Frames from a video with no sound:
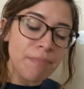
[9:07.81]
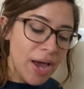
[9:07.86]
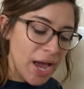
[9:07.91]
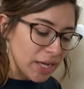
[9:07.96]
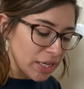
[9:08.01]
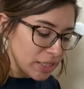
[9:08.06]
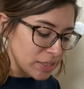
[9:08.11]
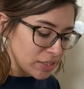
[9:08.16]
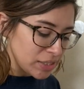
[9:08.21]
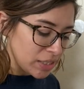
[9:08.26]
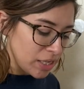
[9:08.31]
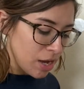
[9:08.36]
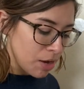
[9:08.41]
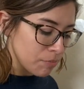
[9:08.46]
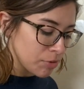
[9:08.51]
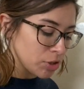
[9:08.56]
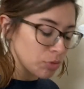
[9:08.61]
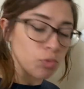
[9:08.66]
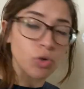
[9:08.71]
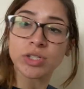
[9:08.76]
back and see how
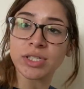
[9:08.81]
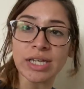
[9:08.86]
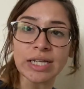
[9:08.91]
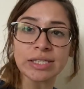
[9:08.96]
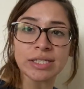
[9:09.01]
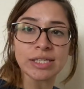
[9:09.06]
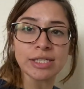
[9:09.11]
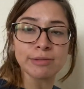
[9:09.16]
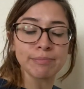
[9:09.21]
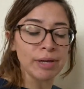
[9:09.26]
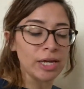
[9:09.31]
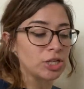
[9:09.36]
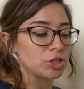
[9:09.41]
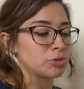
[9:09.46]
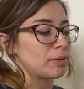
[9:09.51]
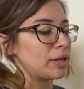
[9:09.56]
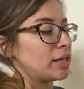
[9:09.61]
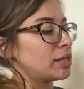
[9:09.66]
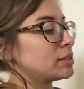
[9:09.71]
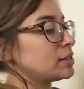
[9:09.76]
much more sense this page
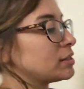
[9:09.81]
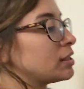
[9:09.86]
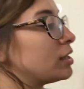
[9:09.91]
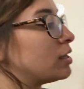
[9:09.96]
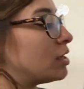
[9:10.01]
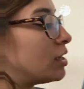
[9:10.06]
makes.